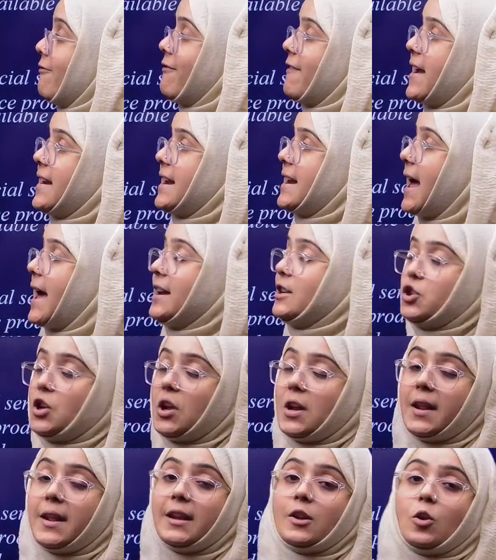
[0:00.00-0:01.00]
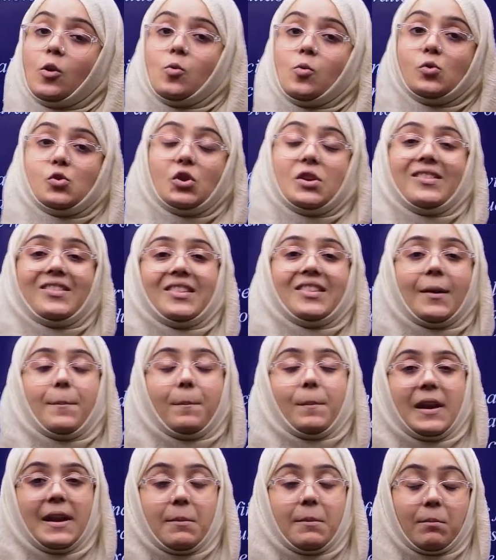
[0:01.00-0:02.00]
Financial inclusion
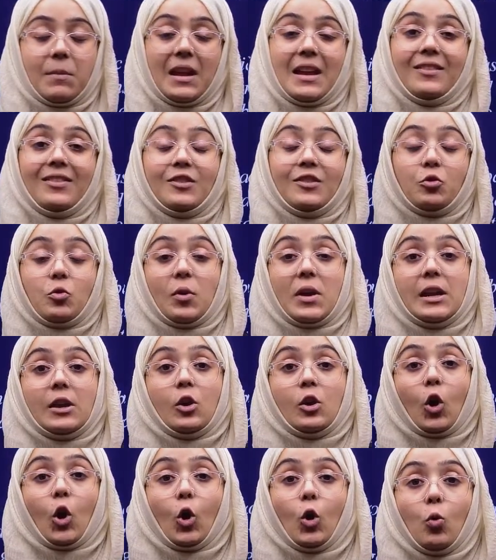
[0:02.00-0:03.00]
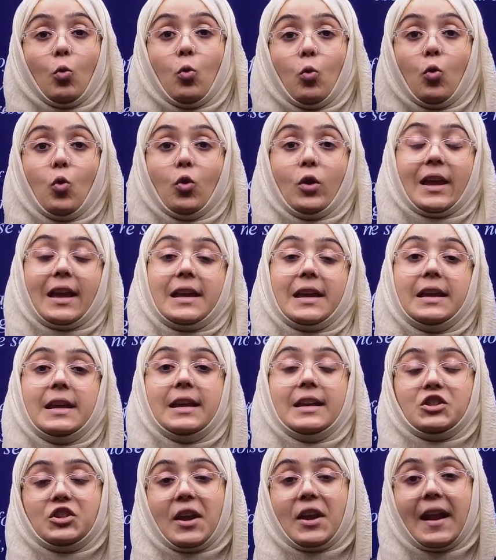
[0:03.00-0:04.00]
simply means to include
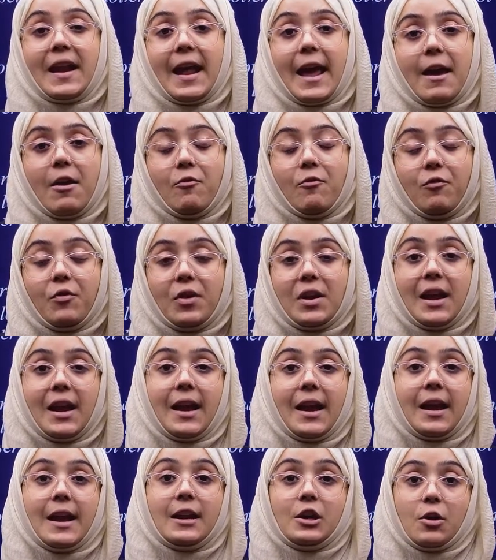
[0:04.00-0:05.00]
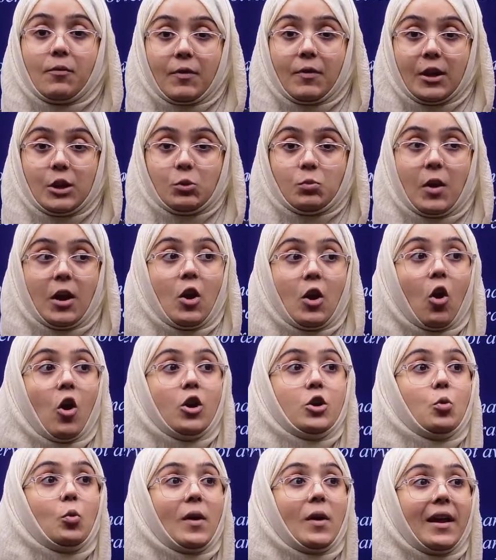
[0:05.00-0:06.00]
each and every individual,
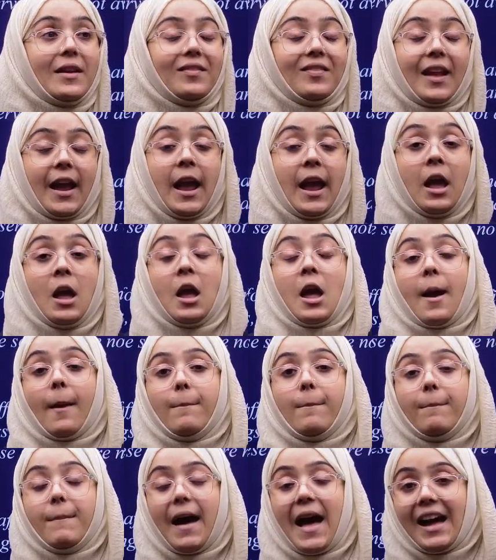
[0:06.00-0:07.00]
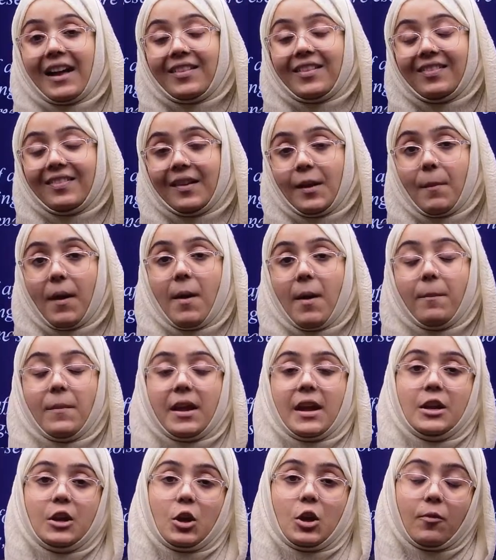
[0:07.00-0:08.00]
or you can say maximum
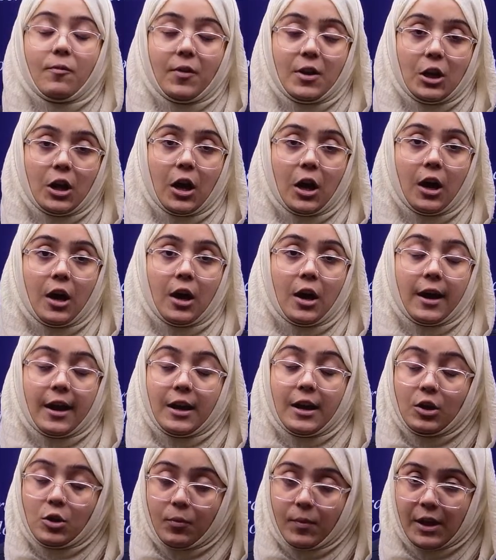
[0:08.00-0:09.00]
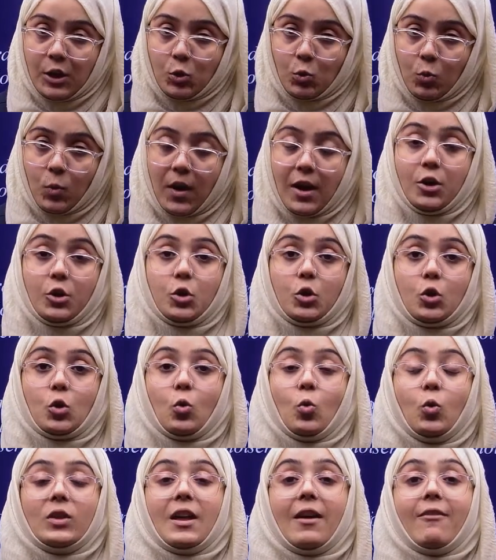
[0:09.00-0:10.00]
individual
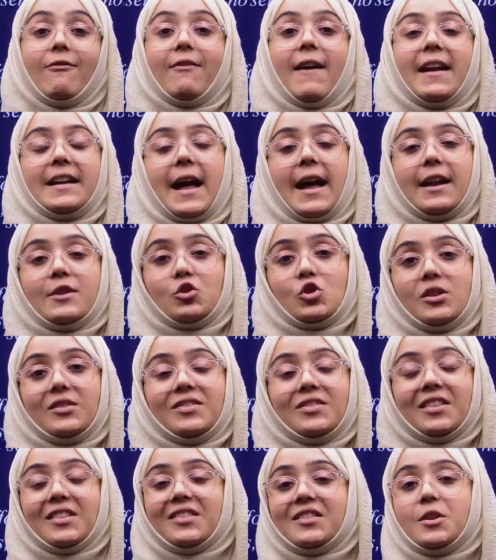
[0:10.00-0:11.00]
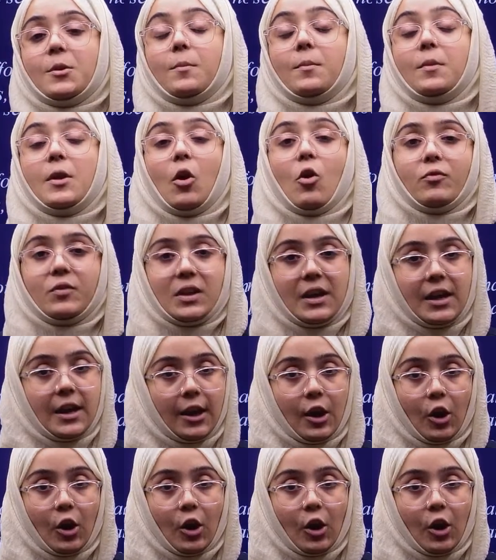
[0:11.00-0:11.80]
to the financial system of the